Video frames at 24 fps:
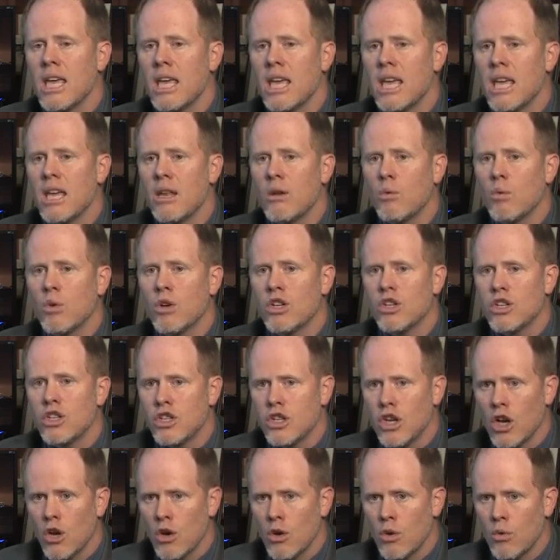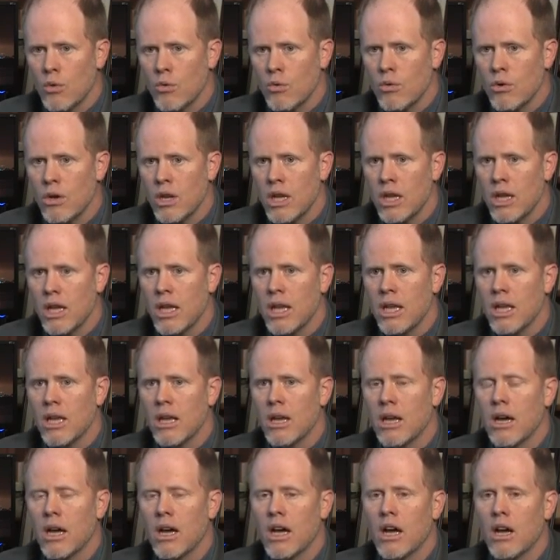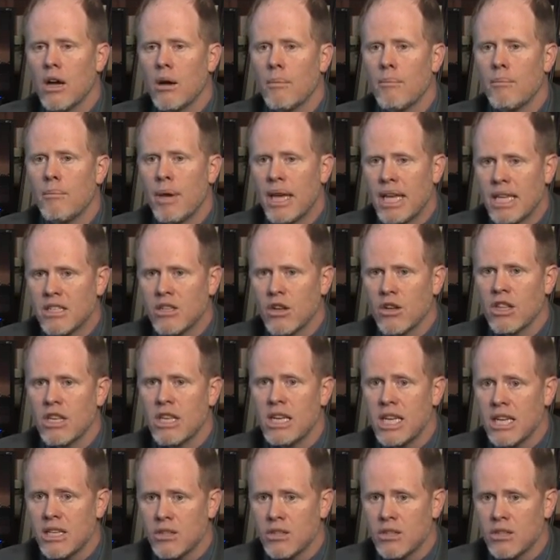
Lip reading: it was shown based on the